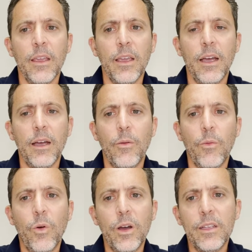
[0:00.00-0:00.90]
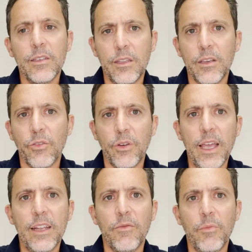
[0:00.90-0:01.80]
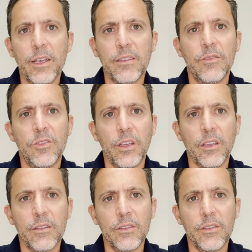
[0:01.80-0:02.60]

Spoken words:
One is the creative messaging.